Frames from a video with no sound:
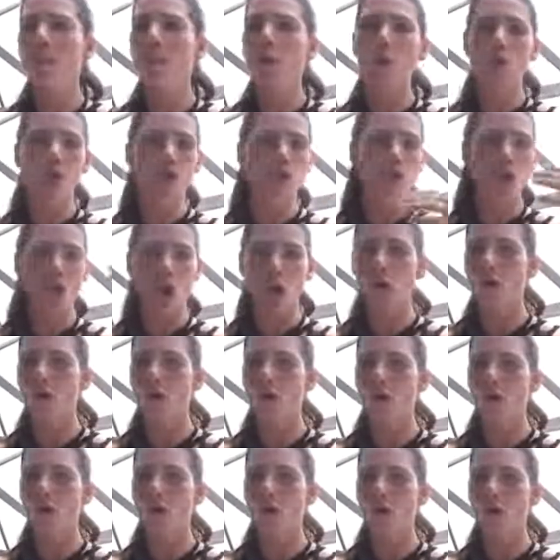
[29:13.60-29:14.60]
post, go
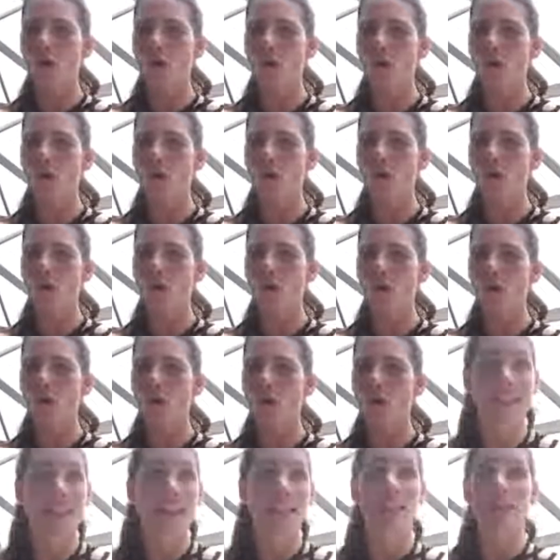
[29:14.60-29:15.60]
on my page,
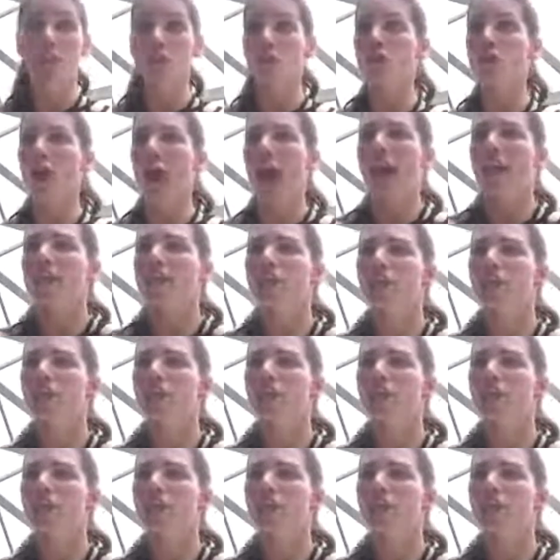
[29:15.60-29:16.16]
and say, Isadora, I